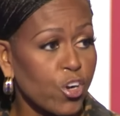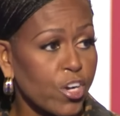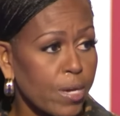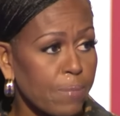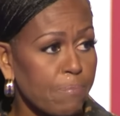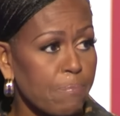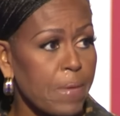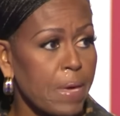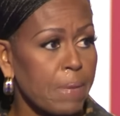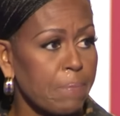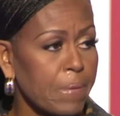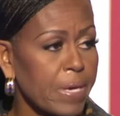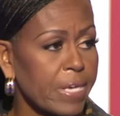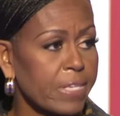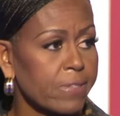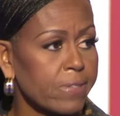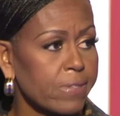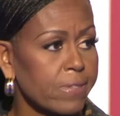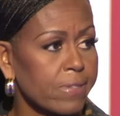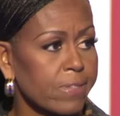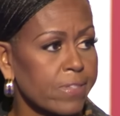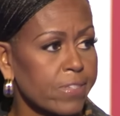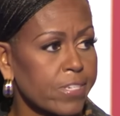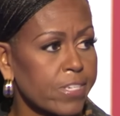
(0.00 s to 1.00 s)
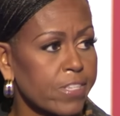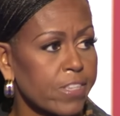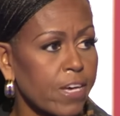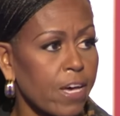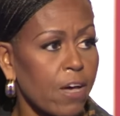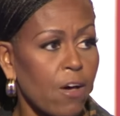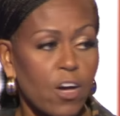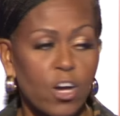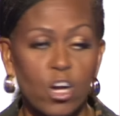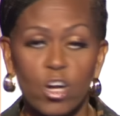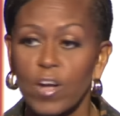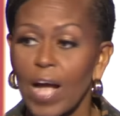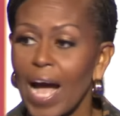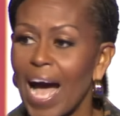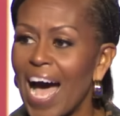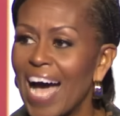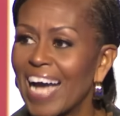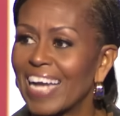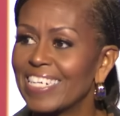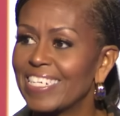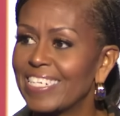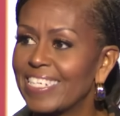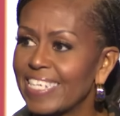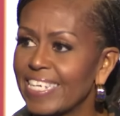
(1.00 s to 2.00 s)
commitment to the
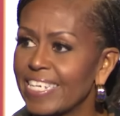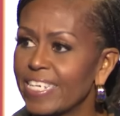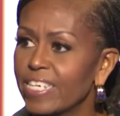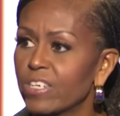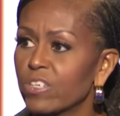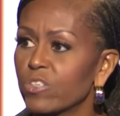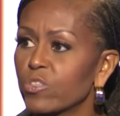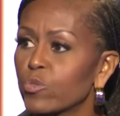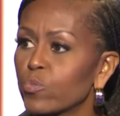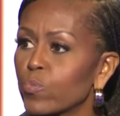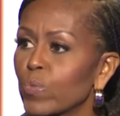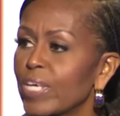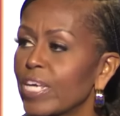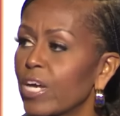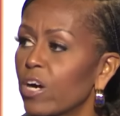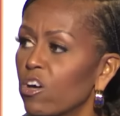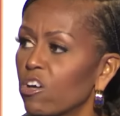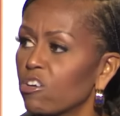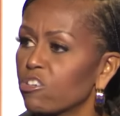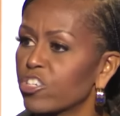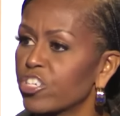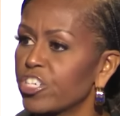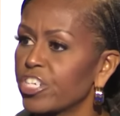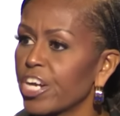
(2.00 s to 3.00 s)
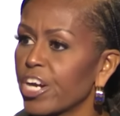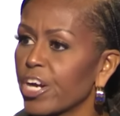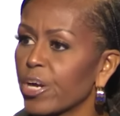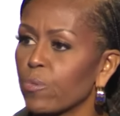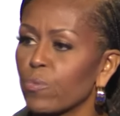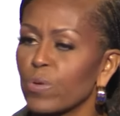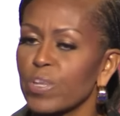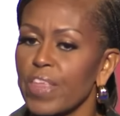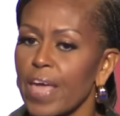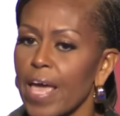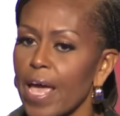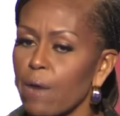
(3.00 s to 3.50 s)
ideals we all share with